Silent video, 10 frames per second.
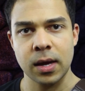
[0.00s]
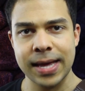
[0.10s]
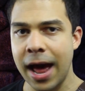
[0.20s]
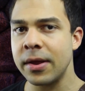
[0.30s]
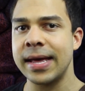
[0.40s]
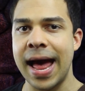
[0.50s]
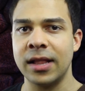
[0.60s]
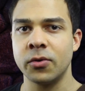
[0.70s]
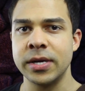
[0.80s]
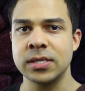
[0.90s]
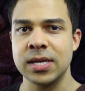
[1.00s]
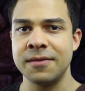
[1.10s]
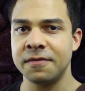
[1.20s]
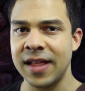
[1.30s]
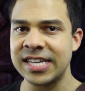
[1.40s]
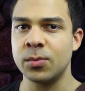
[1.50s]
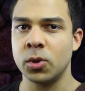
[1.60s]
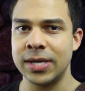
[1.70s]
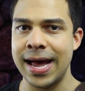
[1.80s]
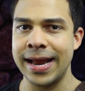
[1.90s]
Counting calories and
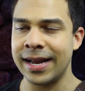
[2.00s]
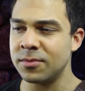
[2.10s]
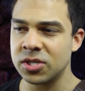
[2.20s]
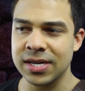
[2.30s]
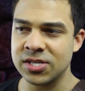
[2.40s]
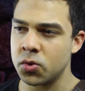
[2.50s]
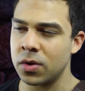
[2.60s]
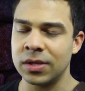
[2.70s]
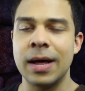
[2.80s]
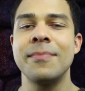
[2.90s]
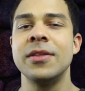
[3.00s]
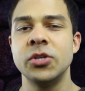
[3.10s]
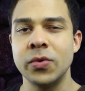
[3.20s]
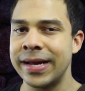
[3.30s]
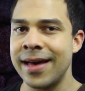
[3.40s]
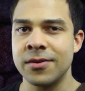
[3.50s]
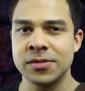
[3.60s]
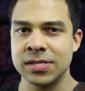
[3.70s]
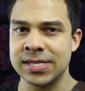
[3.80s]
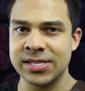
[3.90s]
flexible dieting, and I'm just going to sort of lump the two together
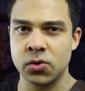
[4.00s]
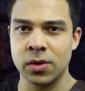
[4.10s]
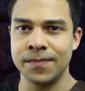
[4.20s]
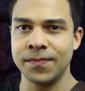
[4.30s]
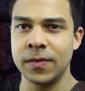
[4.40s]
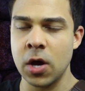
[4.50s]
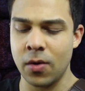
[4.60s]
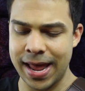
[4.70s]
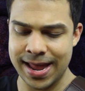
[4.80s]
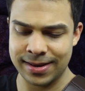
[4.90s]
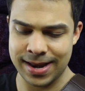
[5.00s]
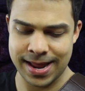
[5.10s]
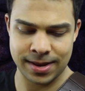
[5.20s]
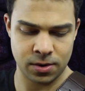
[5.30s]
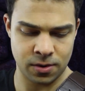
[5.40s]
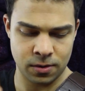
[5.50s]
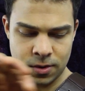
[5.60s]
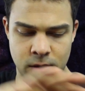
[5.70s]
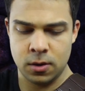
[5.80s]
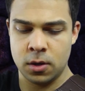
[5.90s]
since they sort of go hand in hand, or
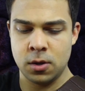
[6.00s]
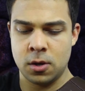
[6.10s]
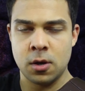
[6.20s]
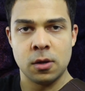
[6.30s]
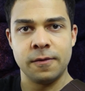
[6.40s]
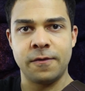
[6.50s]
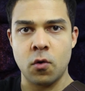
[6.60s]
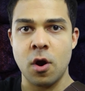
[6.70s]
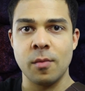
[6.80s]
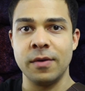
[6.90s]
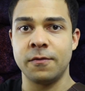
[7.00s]
forearm in